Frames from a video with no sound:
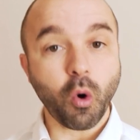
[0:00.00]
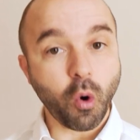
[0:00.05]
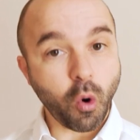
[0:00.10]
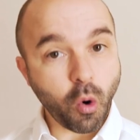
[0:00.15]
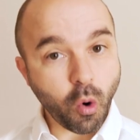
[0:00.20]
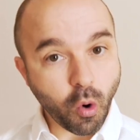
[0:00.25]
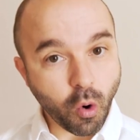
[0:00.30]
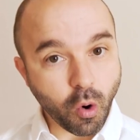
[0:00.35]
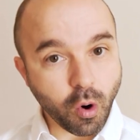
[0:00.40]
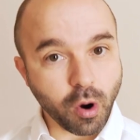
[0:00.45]

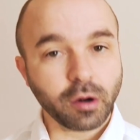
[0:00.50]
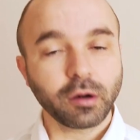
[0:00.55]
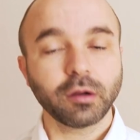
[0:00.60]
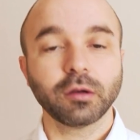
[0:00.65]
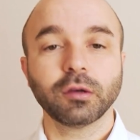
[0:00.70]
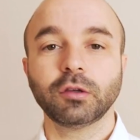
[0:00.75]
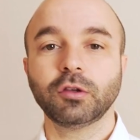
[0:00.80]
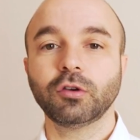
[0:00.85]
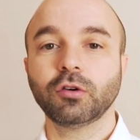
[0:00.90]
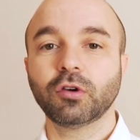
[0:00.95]
or
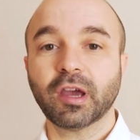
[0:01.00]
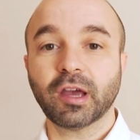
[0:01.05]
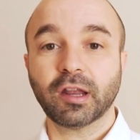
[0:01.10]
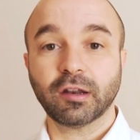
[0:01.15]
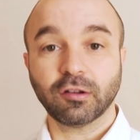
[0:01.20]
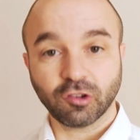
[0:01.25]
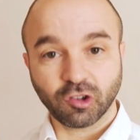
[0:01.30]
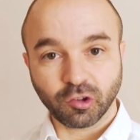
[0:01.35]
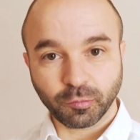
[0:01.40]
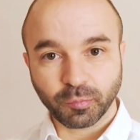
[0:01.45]
you
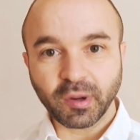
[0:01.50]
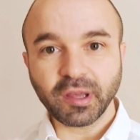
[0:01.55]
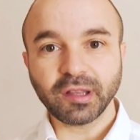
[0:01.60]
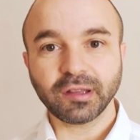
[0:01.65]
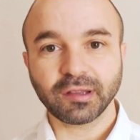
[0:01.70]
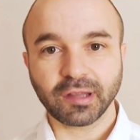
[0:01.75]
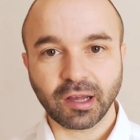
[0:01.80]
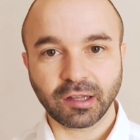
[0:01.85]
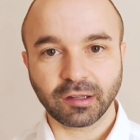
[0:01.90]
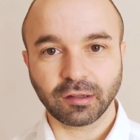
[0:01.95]
can
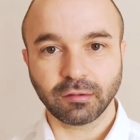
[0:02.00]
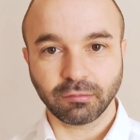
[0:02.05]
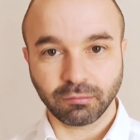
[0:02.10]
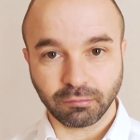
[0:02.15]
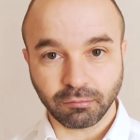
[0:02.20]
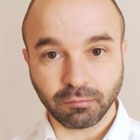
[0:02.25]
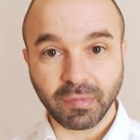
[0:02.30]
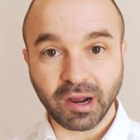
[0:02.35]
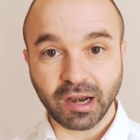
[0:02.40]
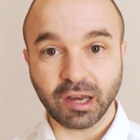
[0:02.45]
split that
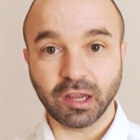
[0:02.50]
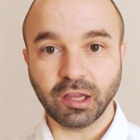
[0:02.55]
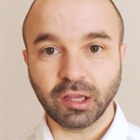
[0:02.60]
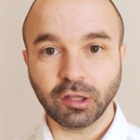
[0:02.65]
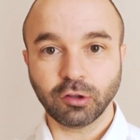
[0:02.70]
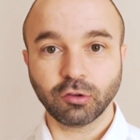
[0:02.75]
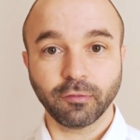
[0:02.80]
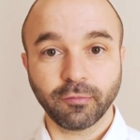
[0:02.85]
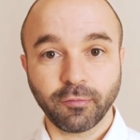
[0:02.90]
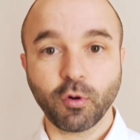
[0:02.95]
money
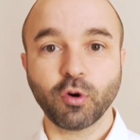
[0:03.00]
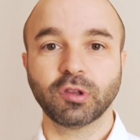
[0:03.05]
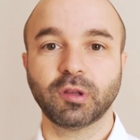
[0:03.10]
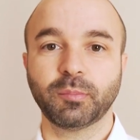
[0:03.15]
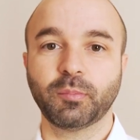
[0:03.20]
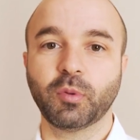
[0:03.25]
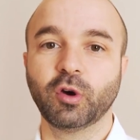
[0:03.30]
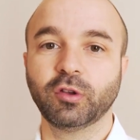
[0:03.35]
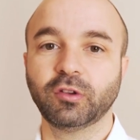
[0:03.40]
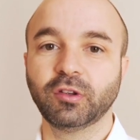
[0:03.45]
into 4
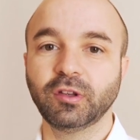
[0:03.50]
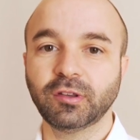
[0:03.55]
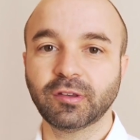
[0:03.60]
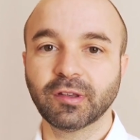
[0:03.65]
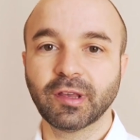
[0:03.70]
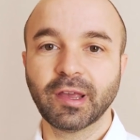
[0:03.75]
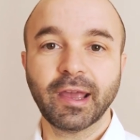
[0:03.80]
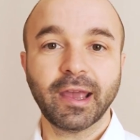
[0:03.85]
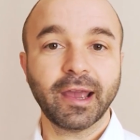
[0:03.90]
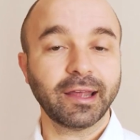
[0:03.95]
deposits
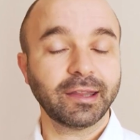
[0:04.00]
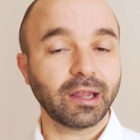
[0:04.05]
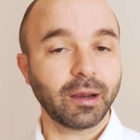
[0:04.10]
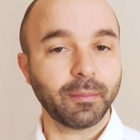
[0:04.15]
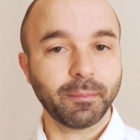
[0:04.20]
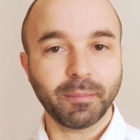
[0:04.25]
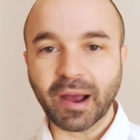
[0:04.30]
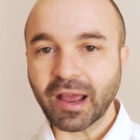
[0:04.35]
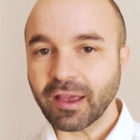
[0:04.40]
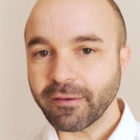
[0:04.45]
and
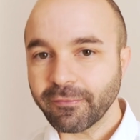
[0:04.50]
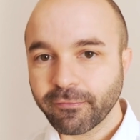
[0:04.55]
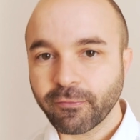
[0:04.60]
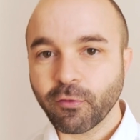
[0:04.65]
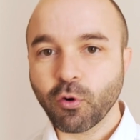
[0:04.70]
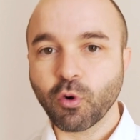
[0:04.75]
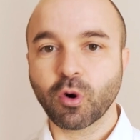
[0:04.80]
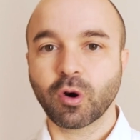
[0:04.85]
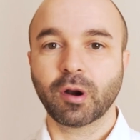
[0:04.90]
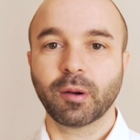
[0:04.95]
then buy
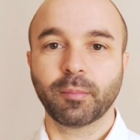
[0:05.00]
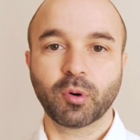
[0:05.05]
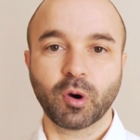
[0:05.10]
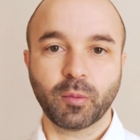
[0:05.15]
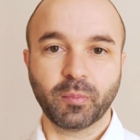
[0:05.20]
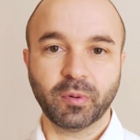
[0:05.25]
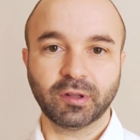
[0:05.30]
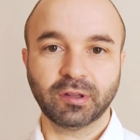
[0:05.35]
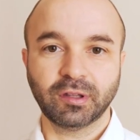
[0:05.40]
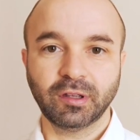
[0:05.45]
4
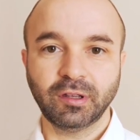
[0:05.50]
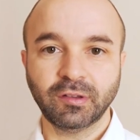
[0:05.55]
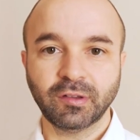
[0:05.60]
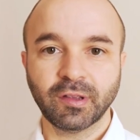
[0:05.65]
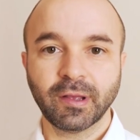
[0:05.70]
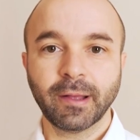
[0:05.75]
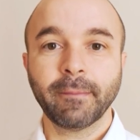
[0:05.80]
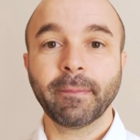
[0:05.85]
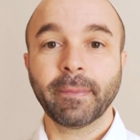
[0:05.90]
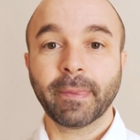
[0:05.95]
properties
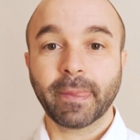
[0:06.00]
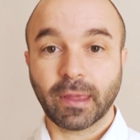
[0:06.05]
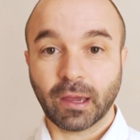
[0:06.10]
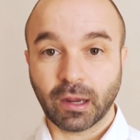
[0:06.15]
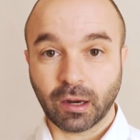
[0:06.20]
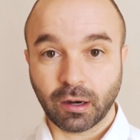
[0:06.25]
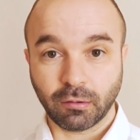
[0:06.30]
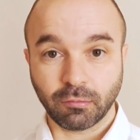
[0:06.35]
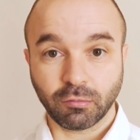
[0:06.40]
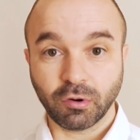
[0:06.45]

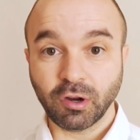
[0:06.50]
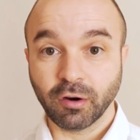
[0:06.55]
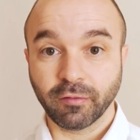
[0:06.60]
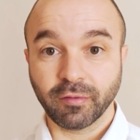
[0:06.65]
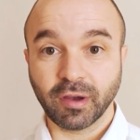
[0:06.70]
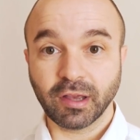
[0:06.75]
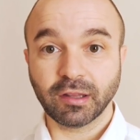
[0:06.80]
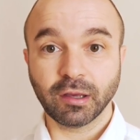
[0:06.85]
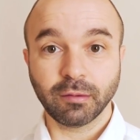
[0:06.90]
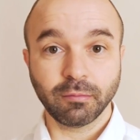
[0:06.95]
and
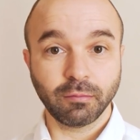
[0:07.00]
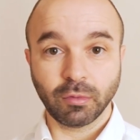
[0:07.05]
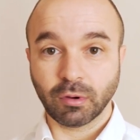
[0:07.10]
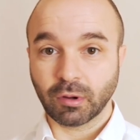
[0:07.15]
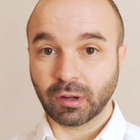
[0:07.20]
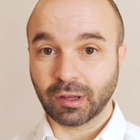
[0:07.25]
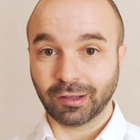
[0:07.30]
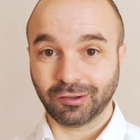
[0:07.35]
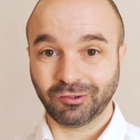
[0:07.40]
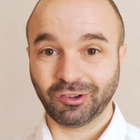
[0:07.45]
renovate them,
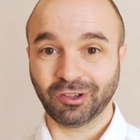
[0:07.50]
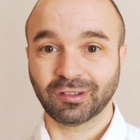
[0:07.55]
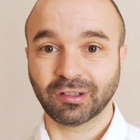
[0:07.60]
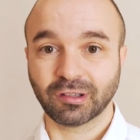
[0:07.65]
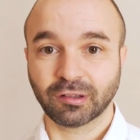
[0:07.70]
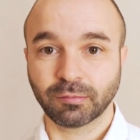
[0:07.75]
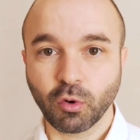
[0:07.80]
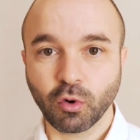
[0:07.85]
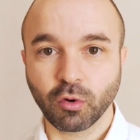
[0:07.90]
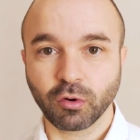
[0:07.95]
just a
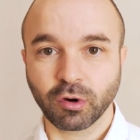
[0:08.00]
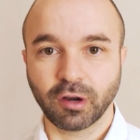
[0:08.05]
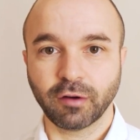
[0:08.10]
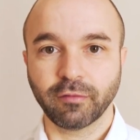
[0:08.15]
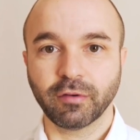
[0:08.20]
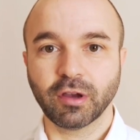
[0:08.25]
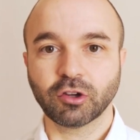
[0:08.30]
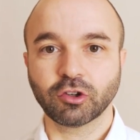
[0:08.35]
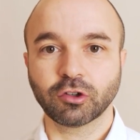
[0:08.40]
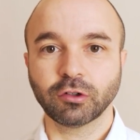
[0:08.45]
small
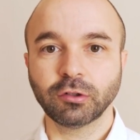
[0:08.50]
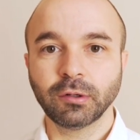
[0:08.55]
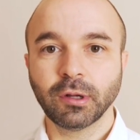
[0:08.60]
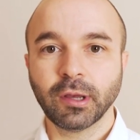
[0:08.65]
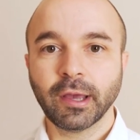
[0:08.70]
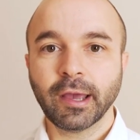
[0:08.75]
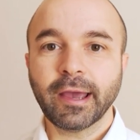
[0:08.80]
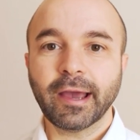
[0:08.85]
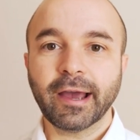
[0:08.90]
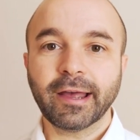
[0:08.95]
renovation,
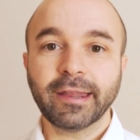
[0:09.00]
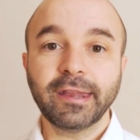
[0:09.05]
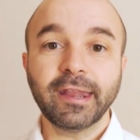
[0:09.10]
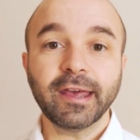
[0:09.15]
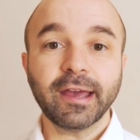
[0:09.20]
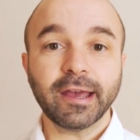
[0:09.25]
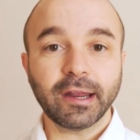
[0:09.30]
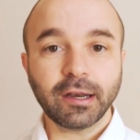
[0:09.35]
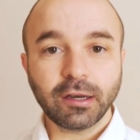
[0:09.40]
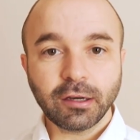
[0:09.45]
and
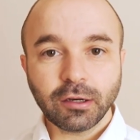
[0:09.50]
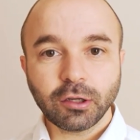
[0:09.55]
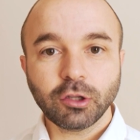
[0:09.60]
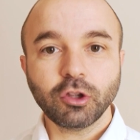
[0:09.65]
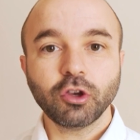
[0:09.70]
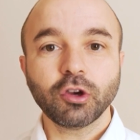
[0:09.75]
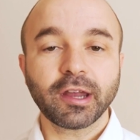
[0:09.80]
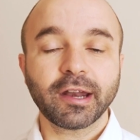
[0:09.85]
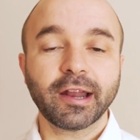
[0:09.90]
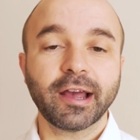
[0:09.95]
then
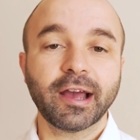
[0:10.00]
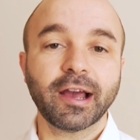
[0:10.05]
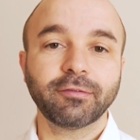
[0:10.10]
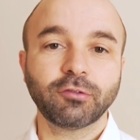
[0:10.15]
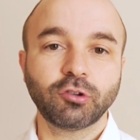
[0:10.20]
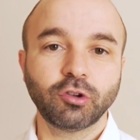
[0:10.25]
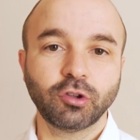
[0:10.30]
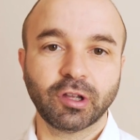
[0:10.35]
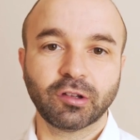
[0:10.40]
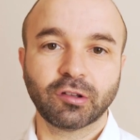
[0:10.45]
you can have
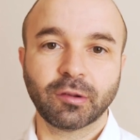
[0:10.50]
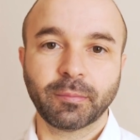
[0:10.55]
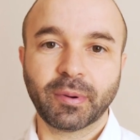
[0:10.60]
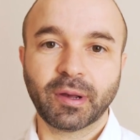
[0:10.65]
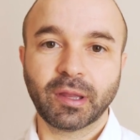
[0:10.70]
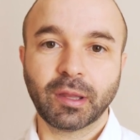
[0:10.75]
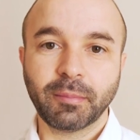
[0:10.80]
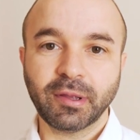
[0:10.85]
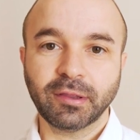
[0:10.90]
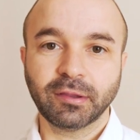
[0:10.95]

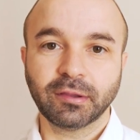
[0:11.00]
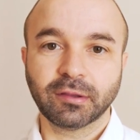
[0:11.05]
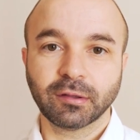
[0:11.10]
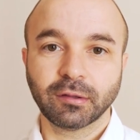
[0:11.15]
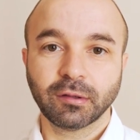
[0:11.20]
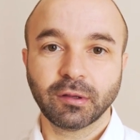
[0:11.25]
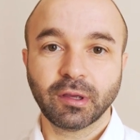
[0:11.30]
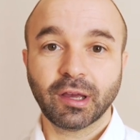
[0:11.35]
£2,000 a month.